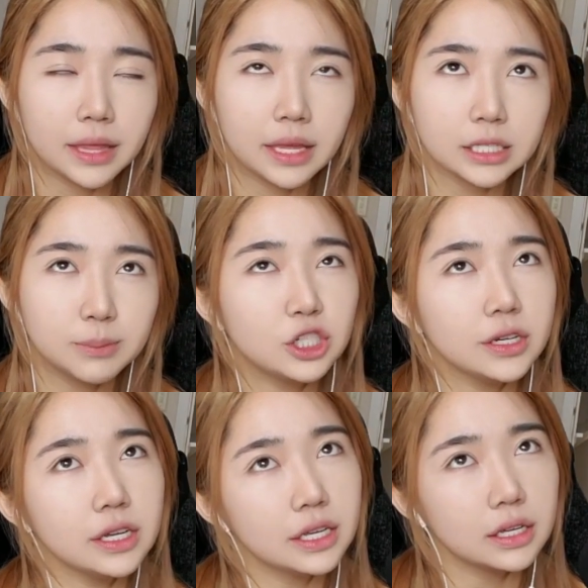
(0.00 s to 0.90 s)

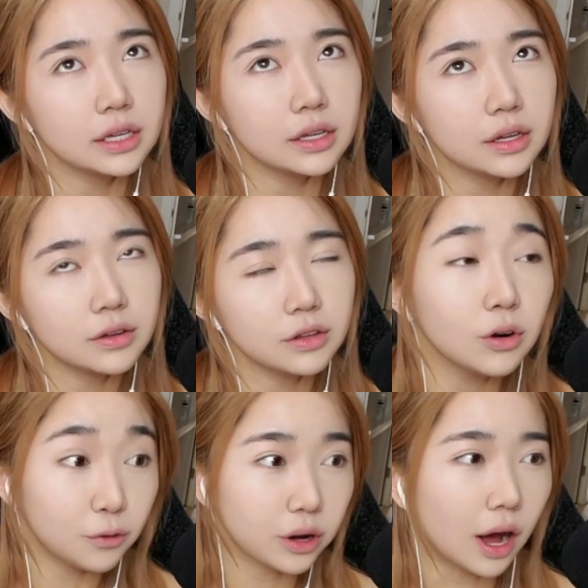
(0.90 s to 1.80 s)
Especially, you know,
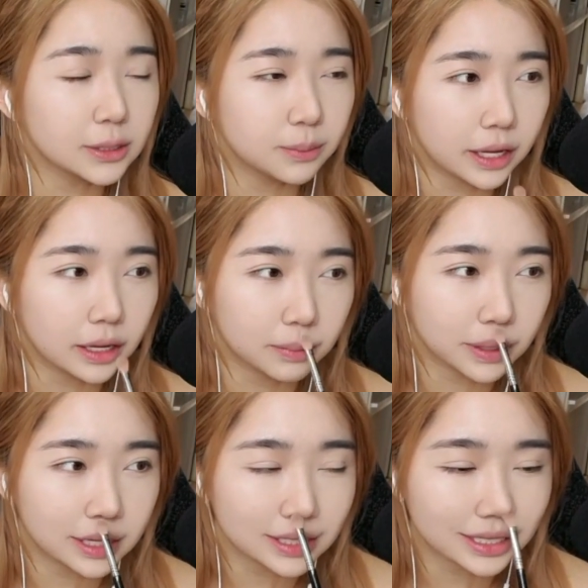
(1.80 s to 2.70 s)
for cosplaying,
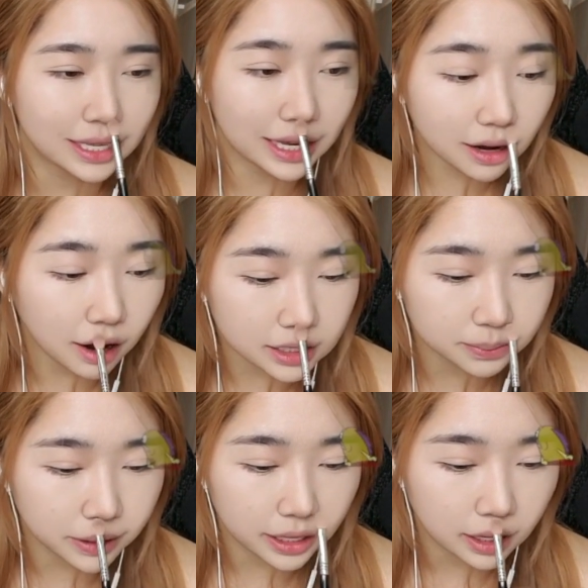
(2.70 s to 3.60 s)
because in
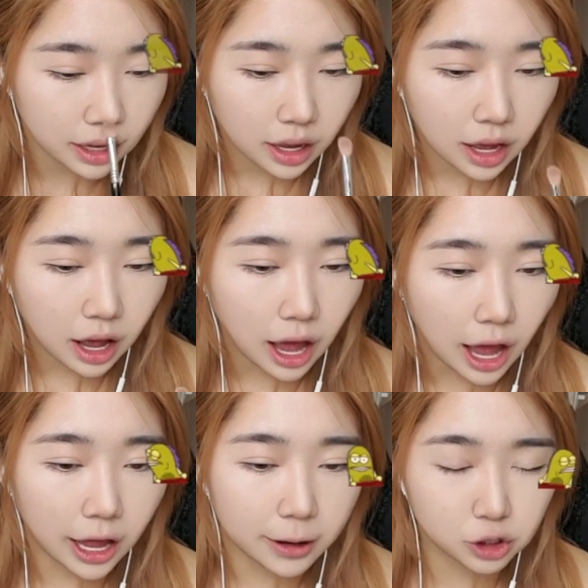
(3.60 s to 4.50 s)
cosplay,
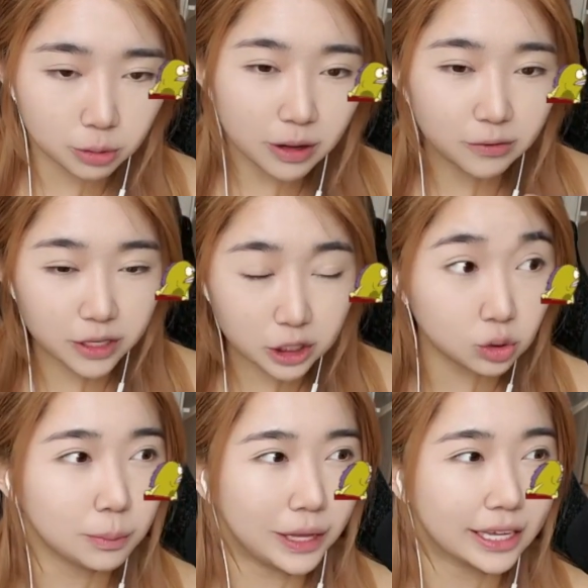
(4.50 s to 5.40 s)
I turn my face into
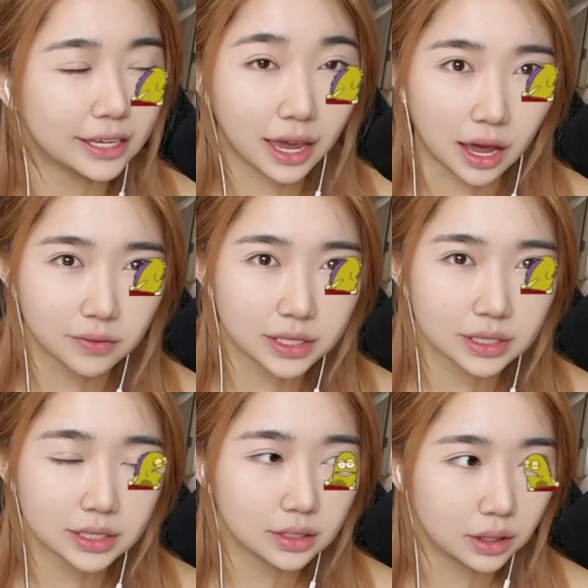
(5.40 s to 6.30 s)
a blank canvas,
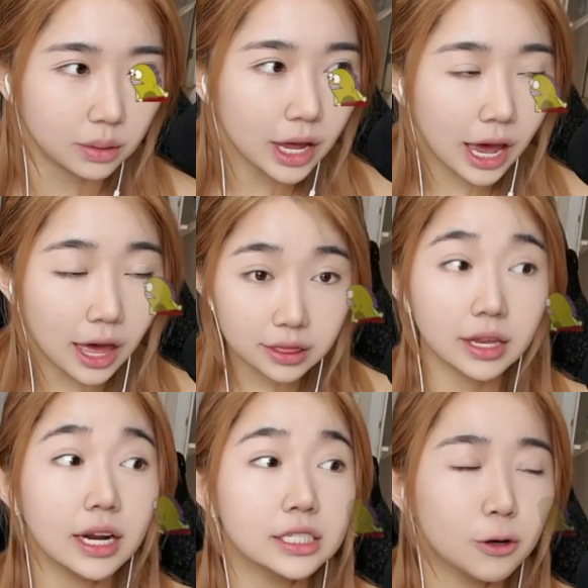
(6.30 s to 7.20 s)
you know? And
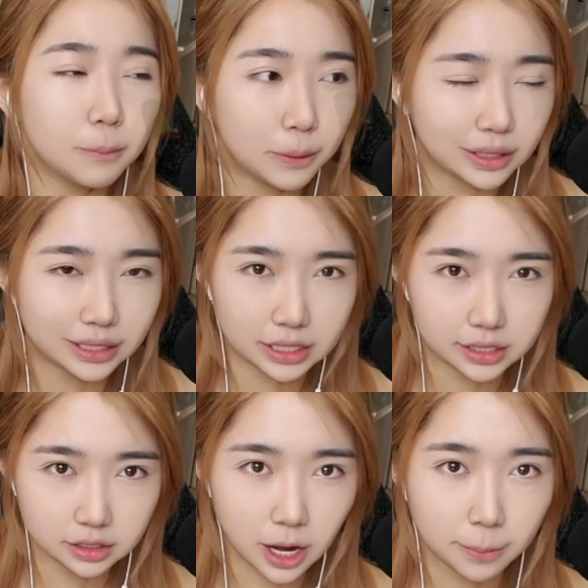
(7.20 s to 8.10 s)
then I start building things
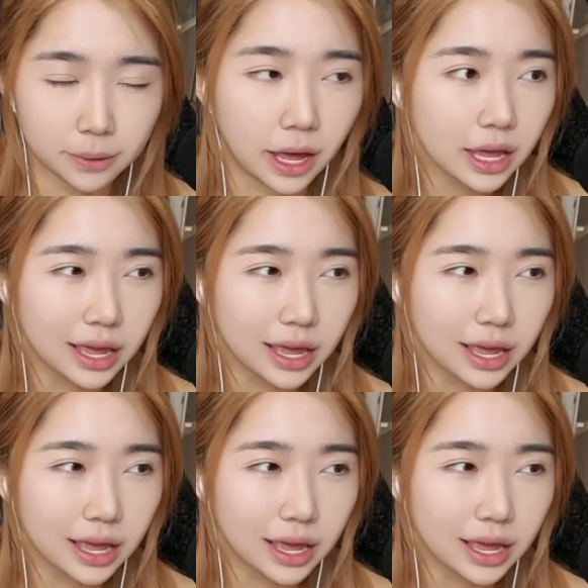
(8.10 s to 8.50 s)
on top of that.